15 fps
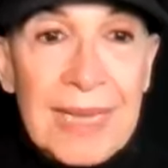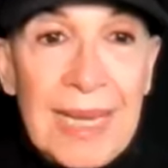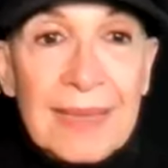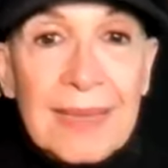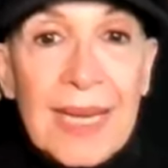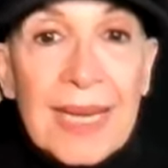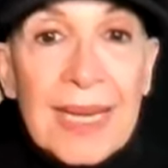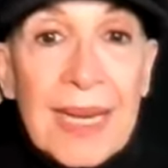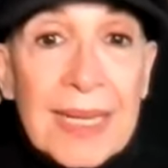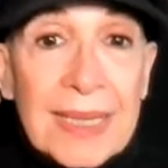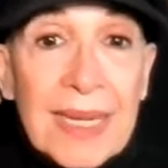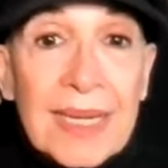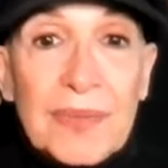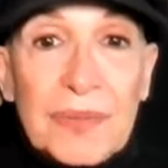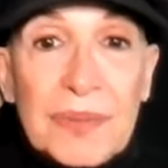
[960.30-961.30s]
and that, and
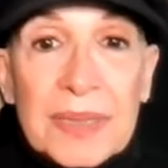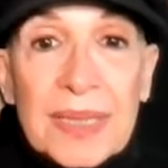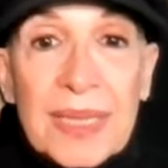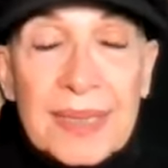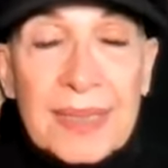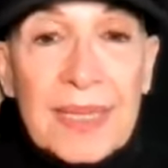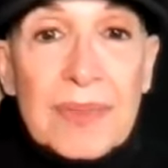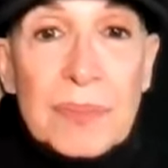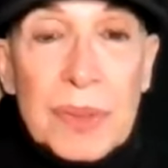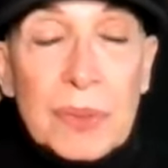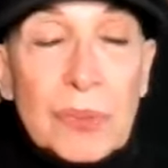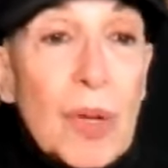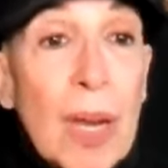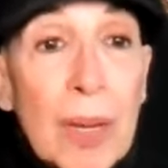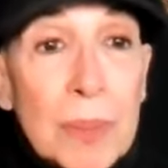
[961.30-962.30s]
I feel like I've been
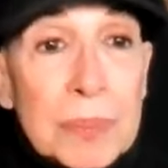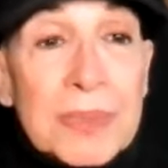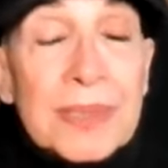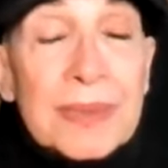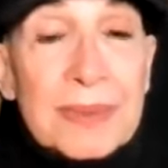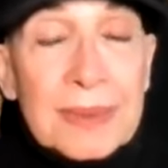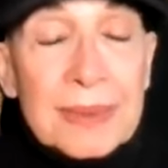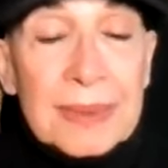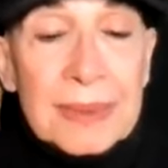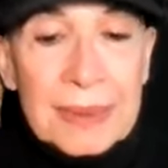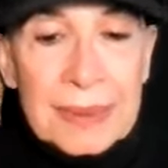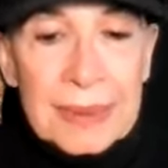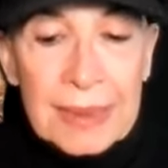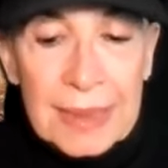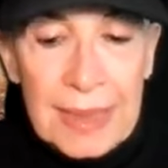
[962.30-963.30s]
robbed,
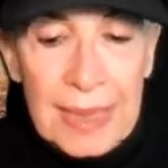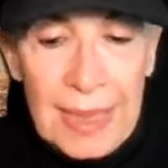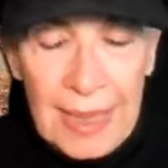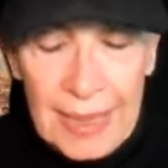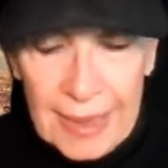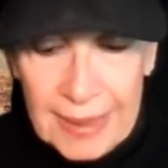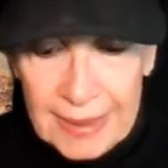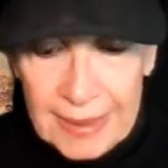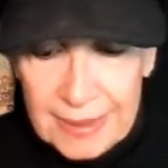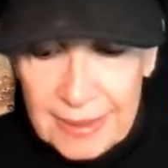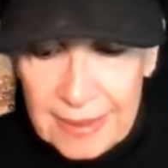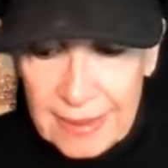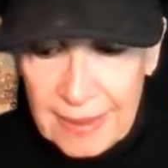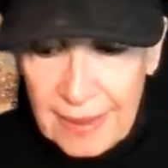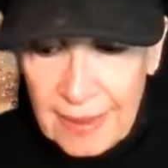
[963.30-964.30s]

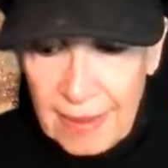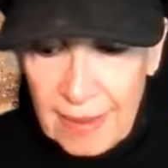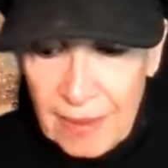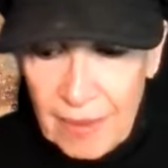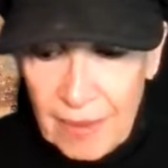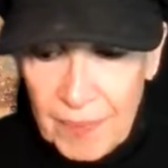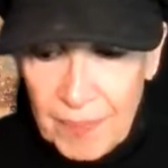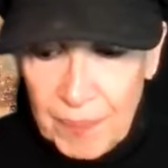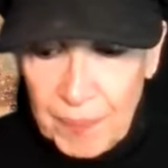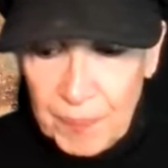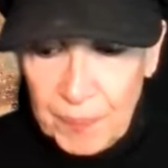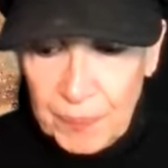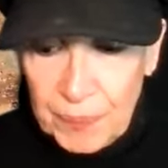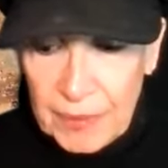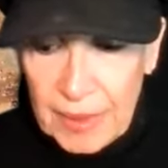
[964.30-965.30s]
and um,
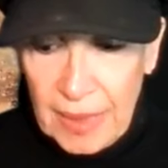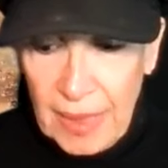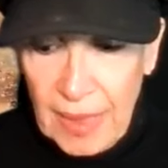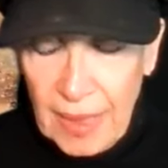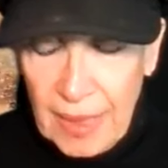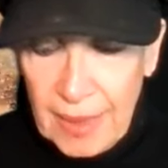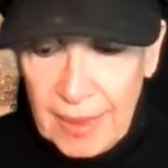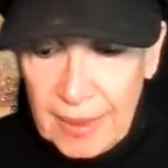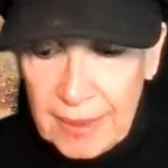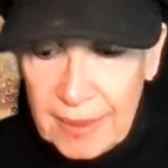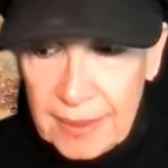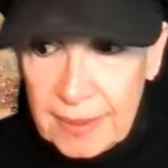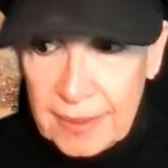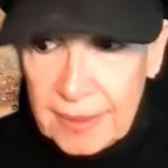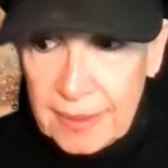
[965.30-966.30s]

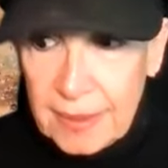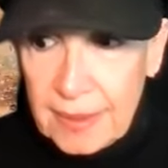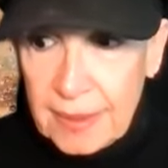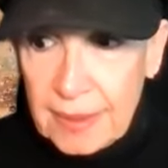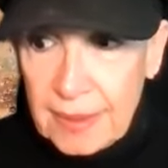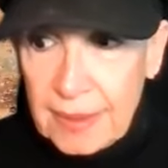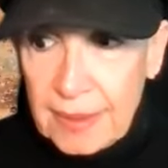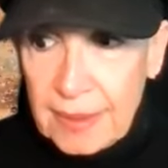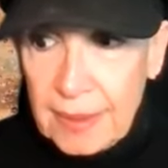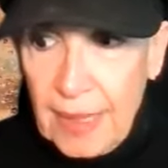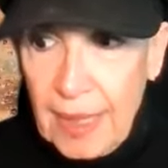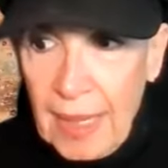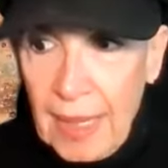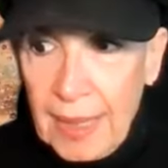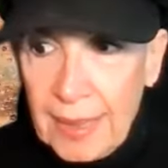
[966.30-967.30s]
I,
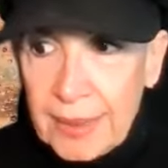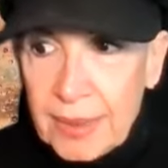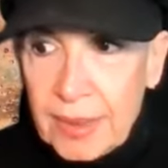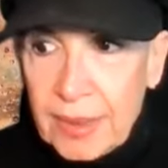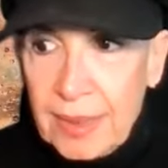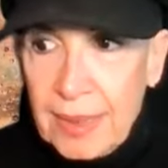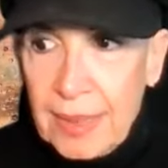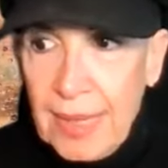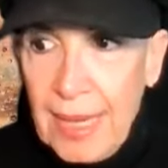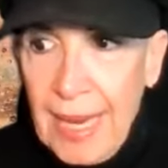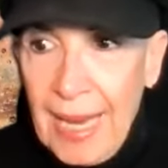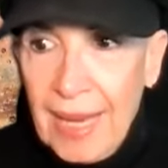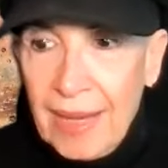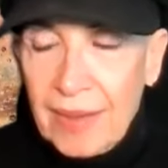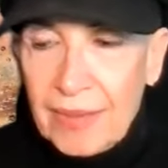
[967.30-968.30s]
I
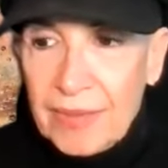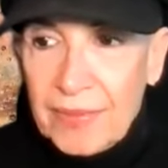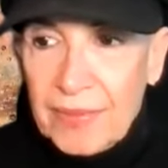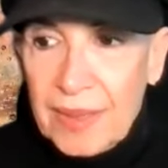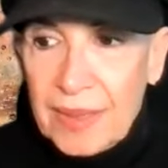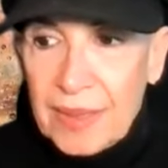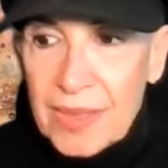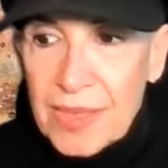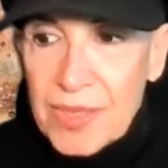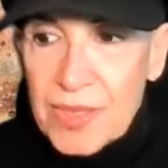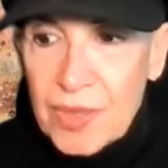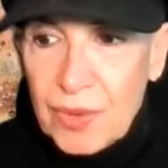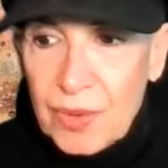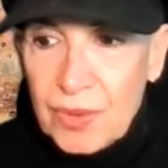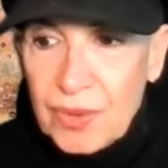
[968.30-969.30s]
have a
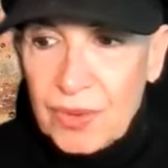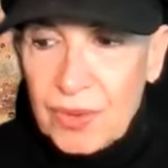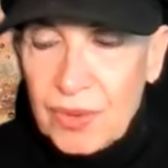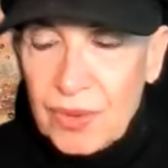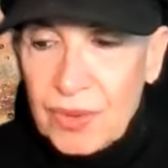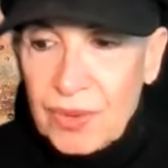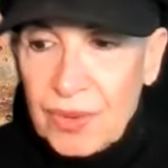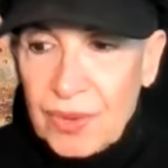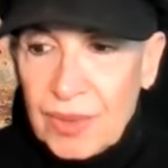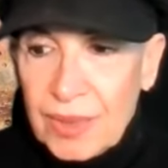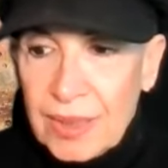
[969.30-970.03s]
certain